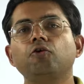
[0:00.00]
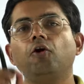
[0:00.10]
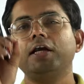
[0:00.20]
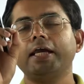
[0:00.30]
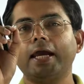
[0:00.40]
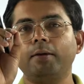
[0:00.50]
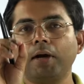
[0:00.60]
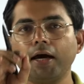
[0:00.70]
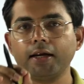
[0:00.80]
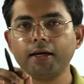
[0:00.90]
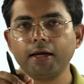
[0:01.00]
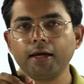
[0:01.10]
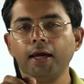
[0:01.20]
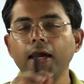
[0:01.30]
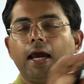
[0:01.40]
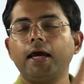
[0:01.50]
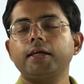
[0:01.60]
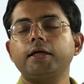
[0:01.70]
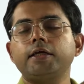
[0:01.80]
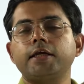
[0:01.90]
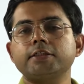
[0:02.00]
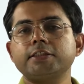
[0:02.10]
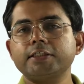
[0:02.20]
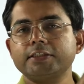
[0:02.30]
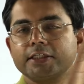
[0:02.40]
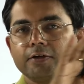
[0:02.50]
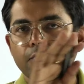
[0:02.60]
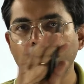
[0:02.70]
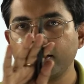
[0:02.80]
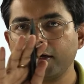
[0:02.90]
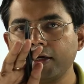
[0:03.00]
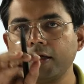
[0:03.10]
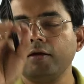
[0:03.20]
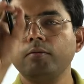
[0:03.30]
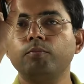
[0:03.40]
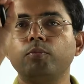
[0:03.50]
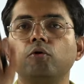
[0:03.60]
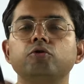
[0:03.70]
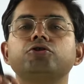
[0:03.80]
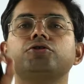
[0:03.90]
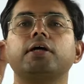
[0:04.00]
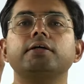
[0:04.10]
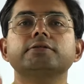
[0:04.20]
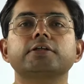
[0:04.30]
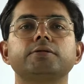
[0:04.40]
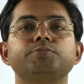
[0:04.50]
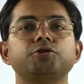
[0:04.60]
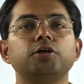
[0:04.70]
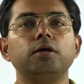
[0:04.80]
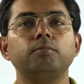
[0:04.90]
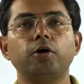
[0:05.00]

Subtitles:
called mRNA and it doesn't require any post-transcriptional